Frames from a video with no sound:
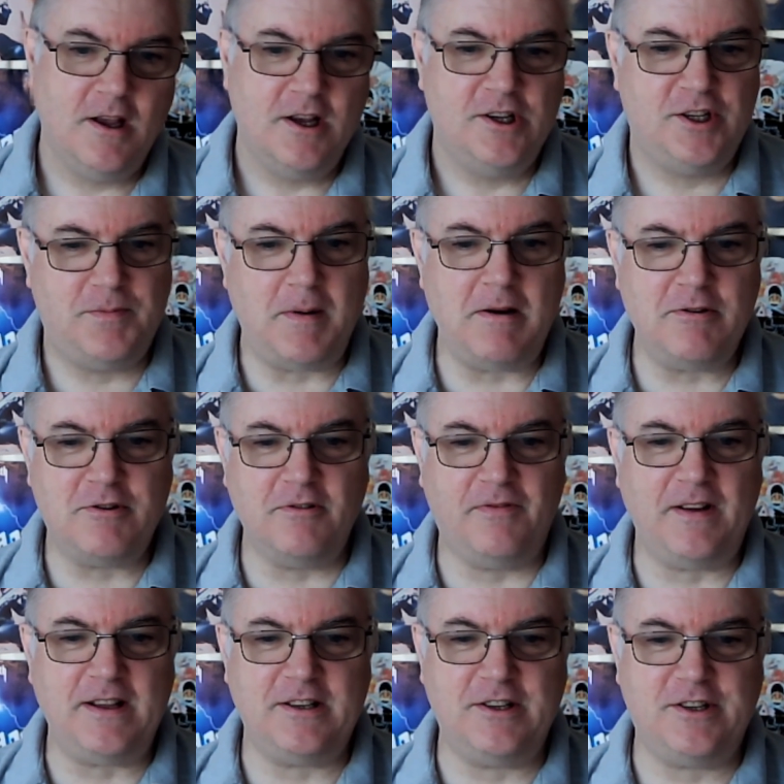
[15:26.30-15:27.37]
Spiritual
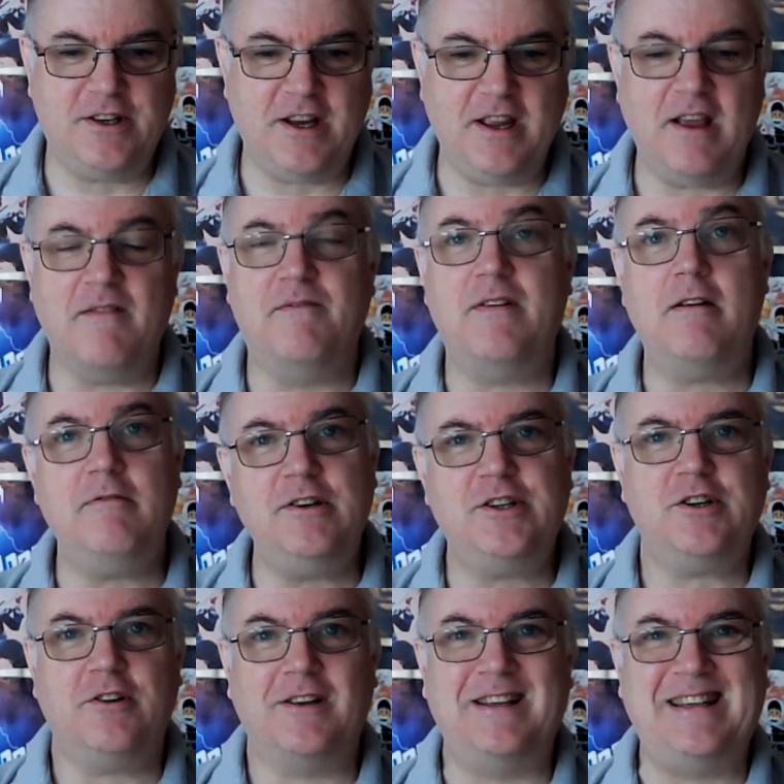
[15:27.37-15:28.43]
fantasy, very
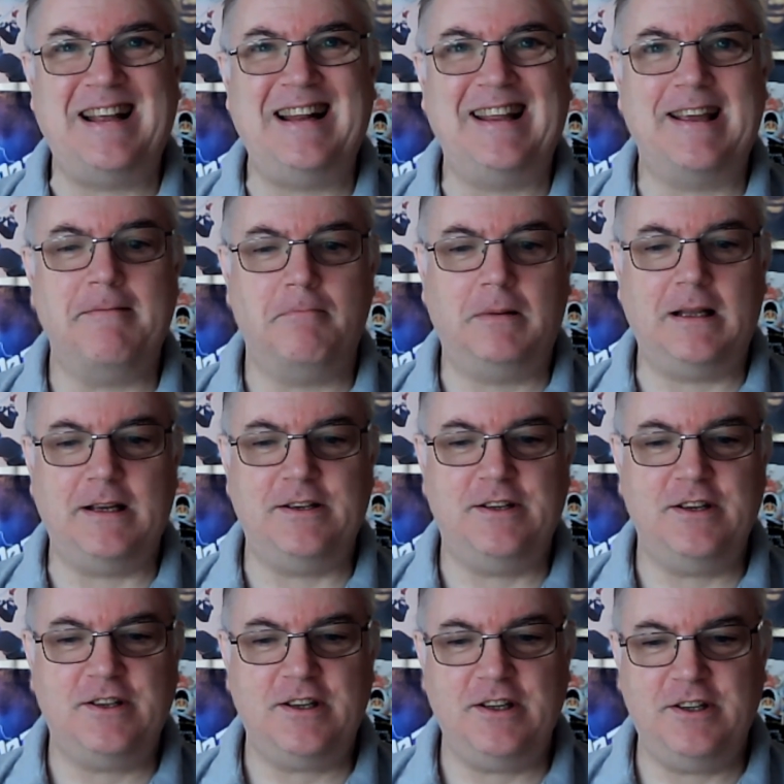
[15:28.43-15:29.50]
psychedelic in
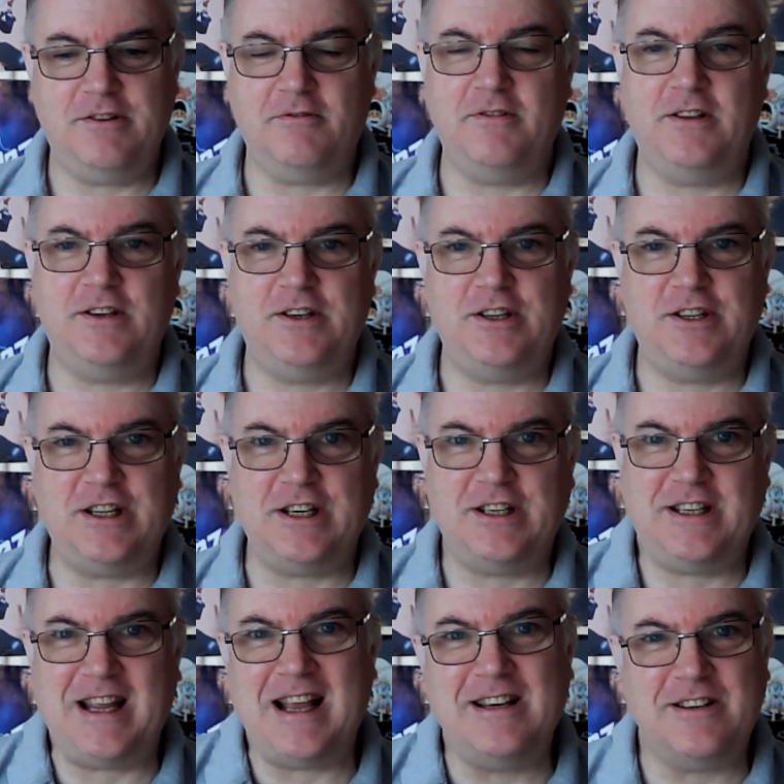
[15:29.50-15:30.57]
places. So this is
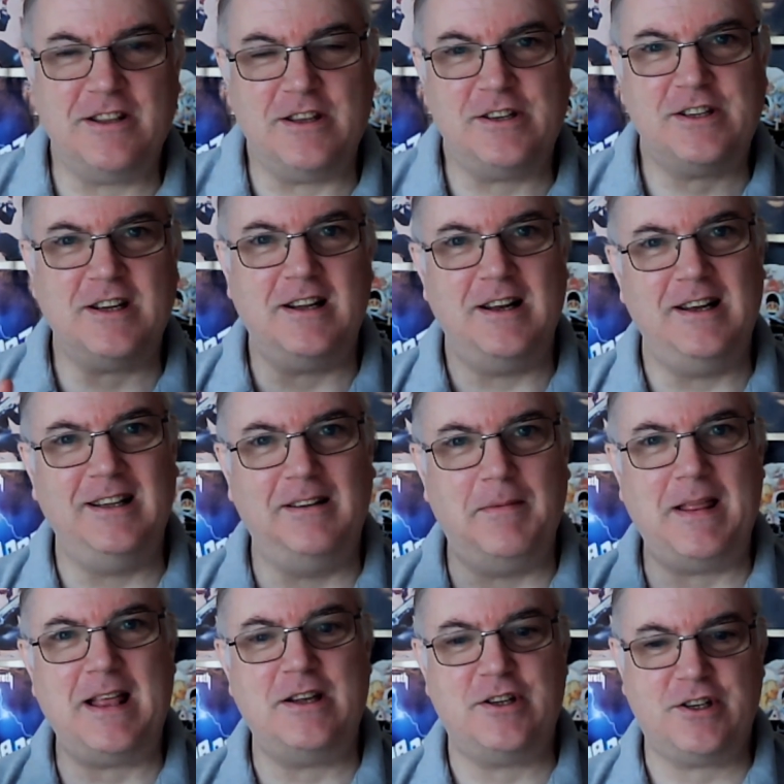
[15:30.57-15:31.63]
68, so there's still a little
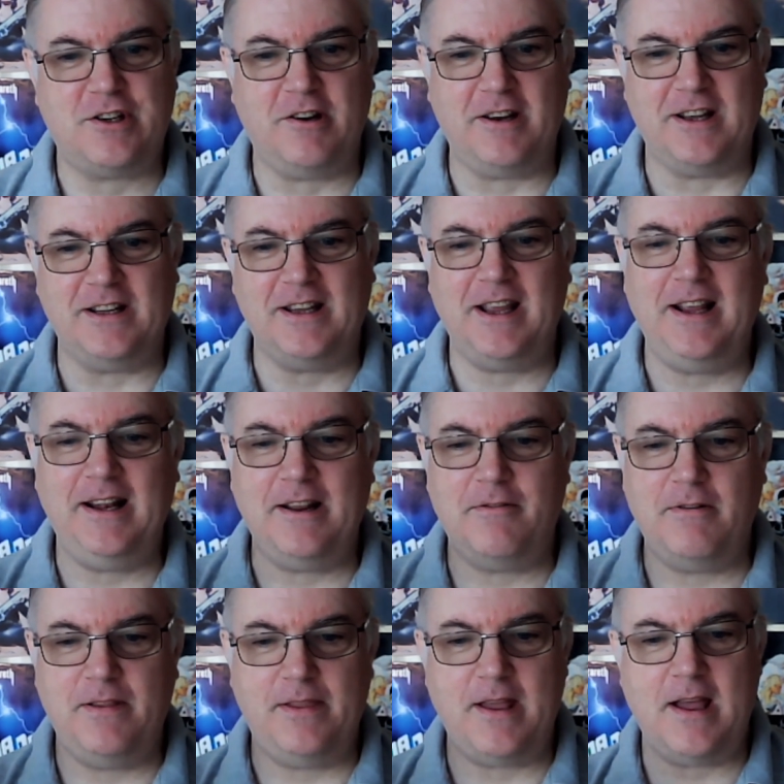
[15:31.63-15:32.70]
bit of that
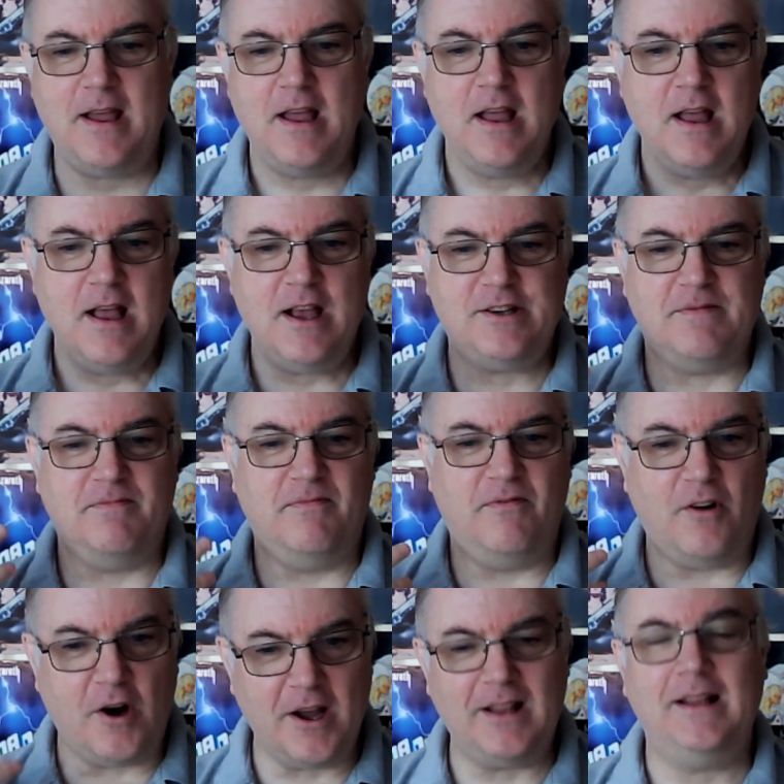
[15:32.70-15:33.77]
psychedelia in there. There's some
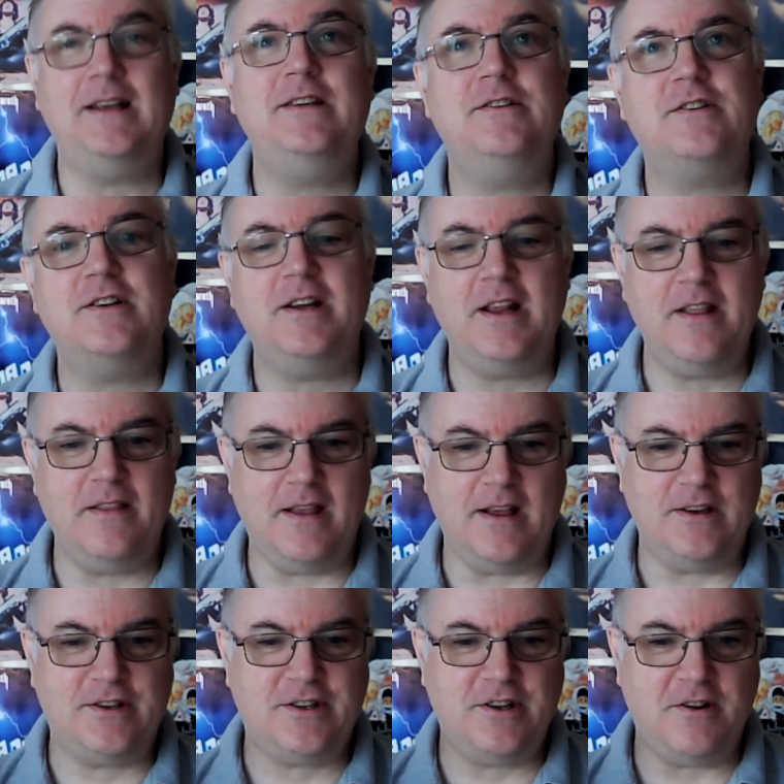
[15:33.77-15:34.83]
violins in it.
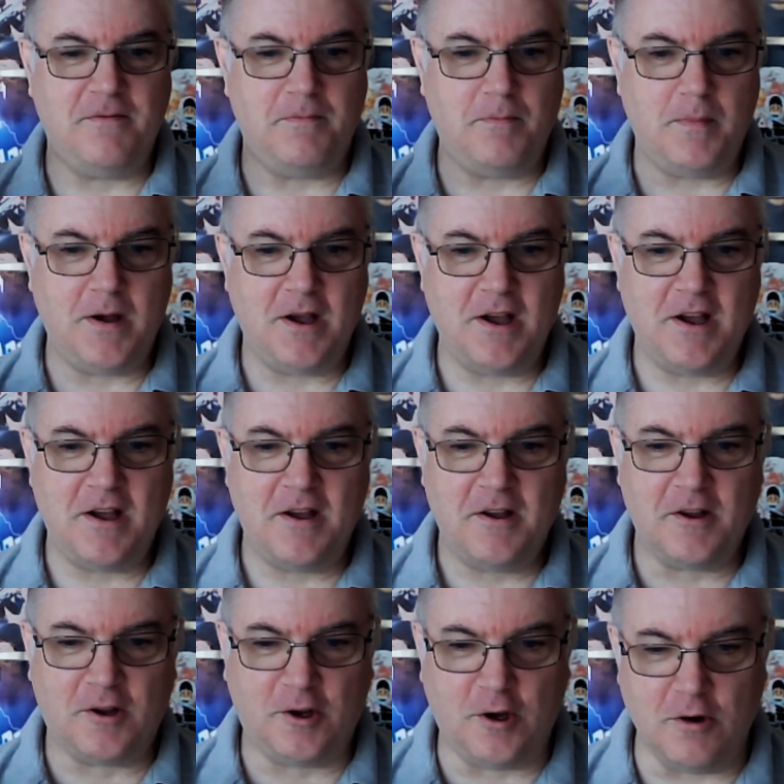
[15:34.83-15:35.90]
There's some
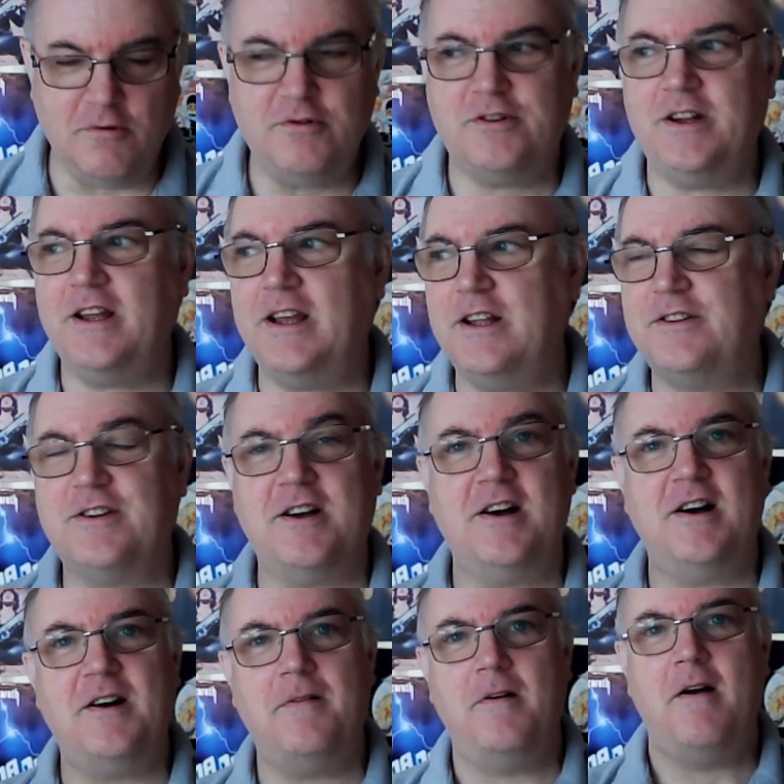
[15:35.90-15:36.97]
acoustic
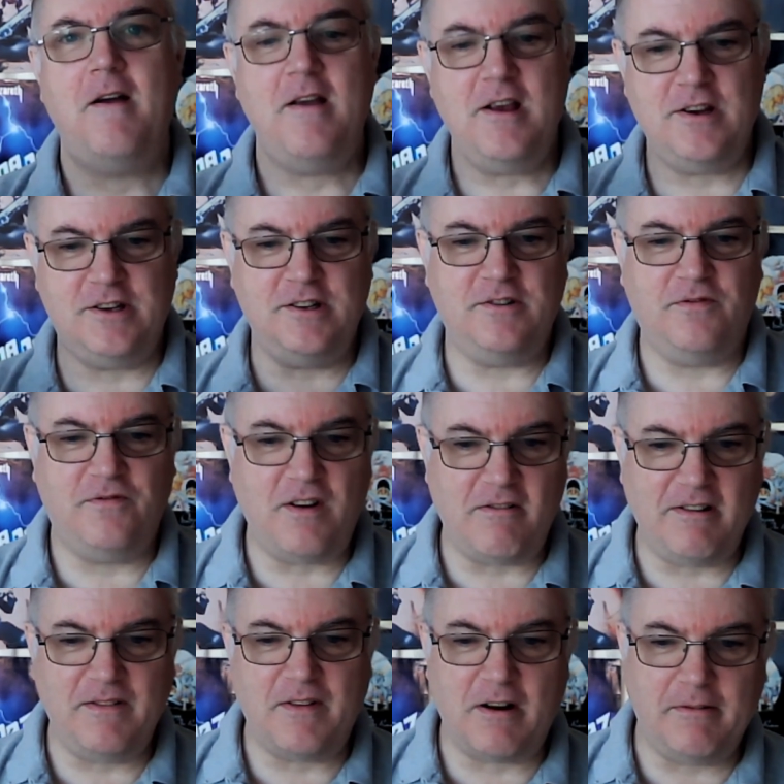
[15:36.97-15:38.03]
guitar. This is
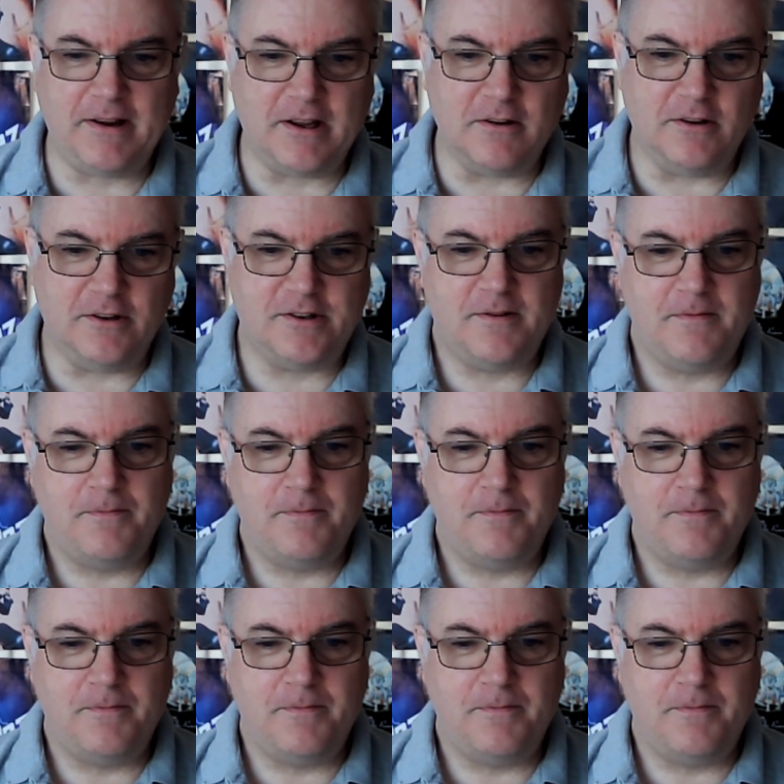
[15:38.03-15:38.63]
very, very good.